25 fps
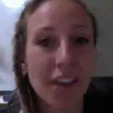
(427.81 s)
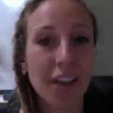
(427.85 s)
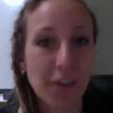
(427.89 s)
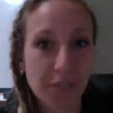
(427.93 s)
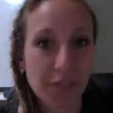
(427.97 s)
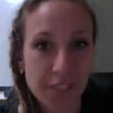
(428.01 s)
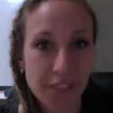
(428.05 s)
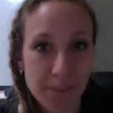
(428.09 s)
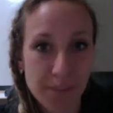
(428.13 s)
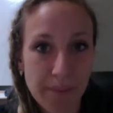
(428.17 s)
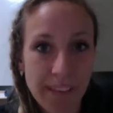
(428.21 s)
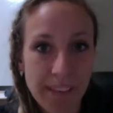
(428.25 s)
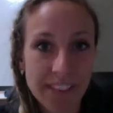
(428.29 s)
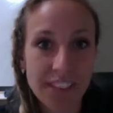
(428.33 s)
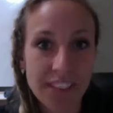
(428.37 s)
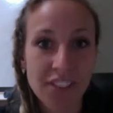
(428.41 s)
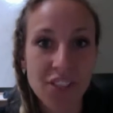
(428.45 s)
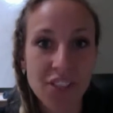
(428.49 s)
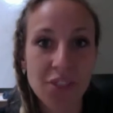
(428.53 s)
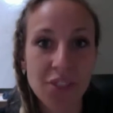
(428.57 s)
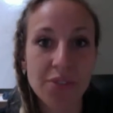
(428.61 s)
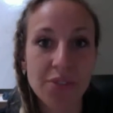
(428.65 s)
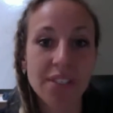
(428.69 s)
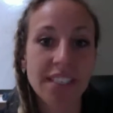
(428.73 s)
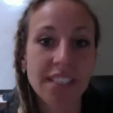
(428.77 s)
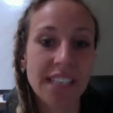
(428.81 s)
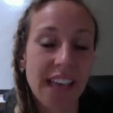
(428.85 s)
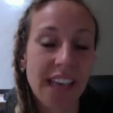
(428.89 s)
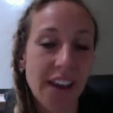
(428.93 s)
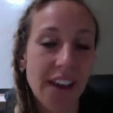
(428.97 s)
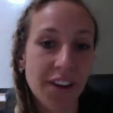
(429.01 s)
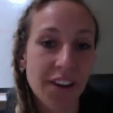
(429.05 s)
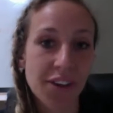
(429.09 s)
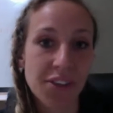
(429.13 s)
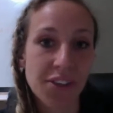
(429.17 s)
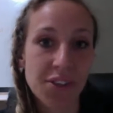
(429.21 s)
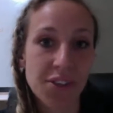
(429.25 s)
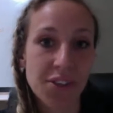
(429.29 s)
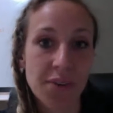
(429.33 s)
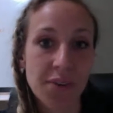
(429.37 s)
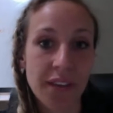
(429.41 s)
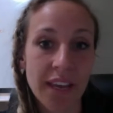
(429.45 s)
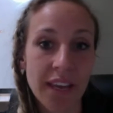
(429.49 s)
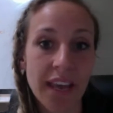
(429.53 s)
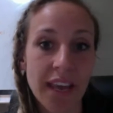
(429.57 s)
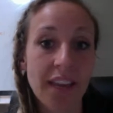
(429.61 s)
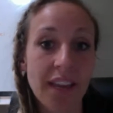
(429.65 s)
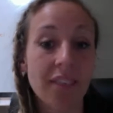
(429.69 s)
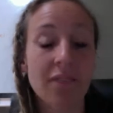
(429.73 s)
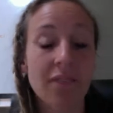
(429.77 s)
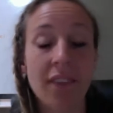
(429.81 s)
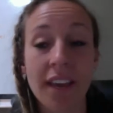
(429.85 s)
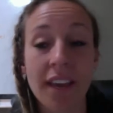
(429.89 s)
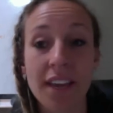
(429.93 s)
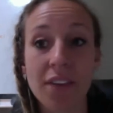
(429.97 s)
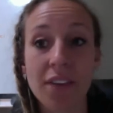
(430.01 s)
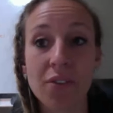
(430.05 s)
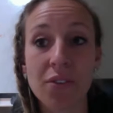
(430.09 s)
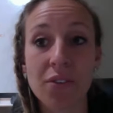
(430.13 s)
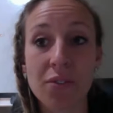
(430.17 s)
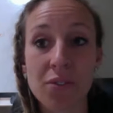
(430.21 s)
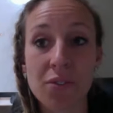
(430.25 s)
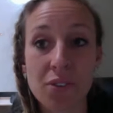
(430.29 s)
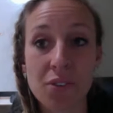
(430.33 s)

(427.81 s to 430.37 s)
just message you, see how you're doing, and invite you